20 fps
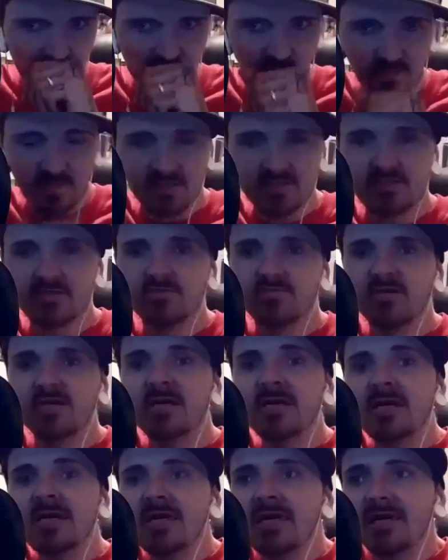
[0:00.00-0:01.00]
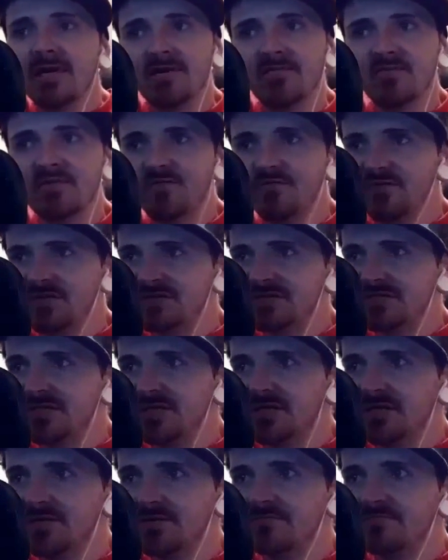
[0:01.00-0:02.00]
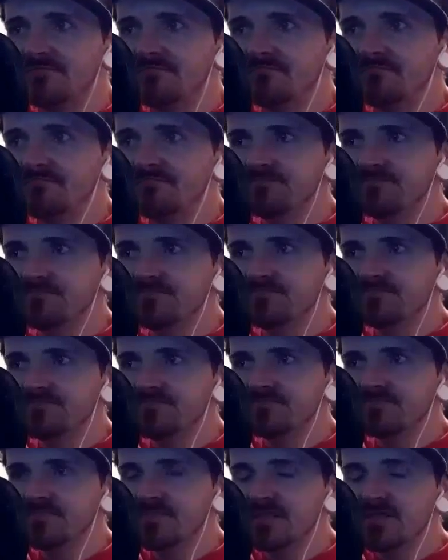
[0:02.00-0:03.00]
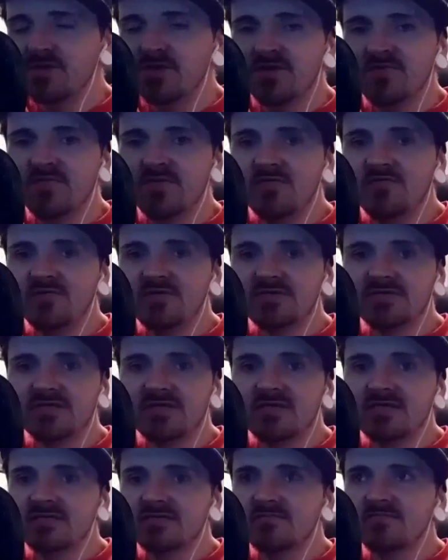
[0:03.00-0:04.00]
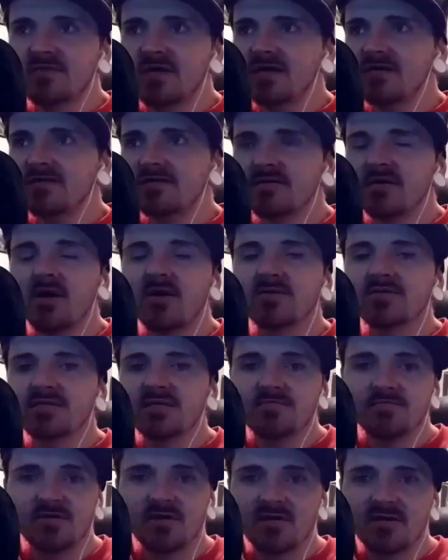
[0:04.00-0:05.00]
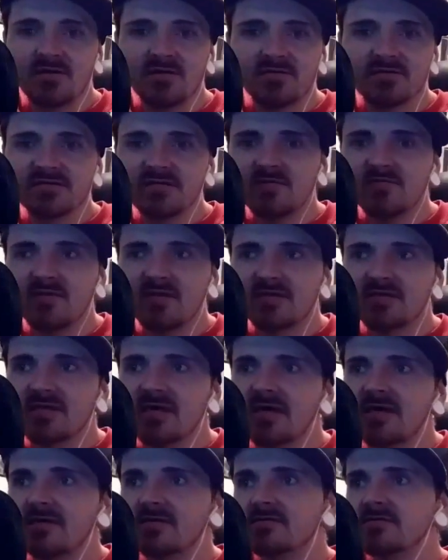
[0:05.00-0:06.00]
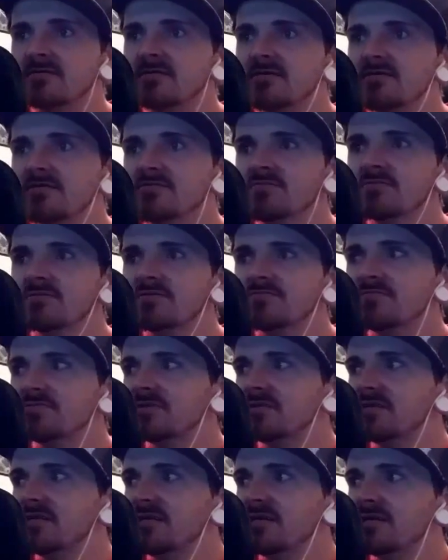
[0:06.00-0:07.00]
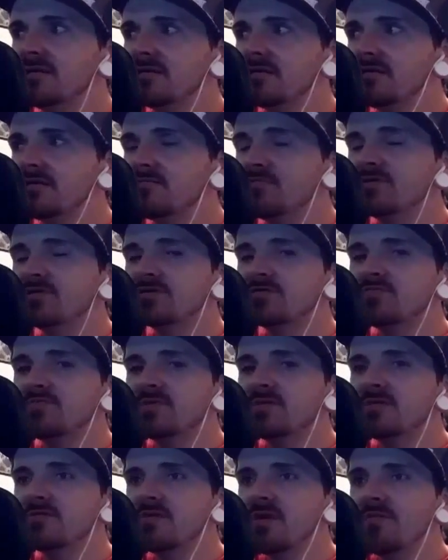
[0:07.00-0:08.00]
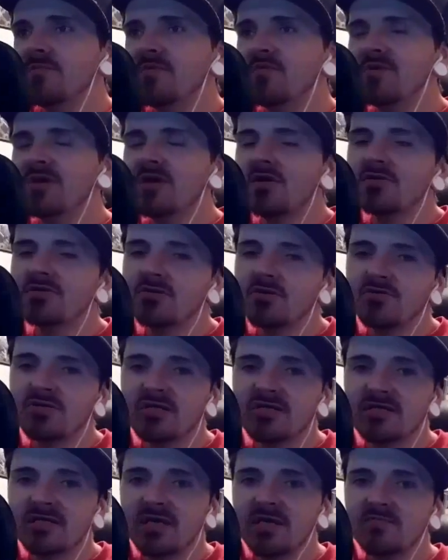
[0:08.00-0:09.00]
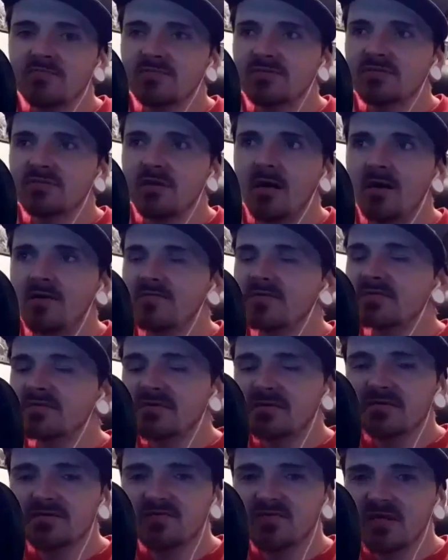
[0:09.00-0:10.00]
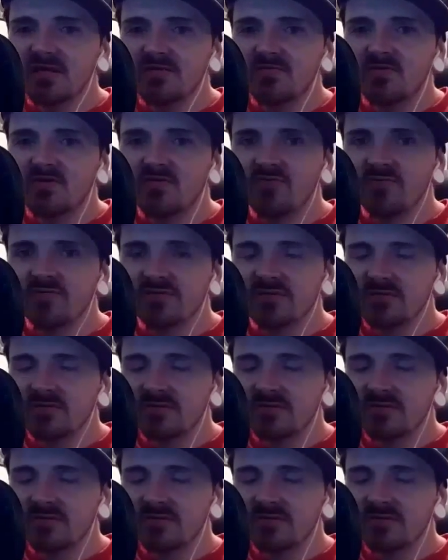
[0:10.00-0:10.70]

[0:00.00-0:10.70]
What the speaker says: excuse me, even if it's even if it's like some kind of concept art or something like that. It would just be. I mean, we all know that the game's obviously in development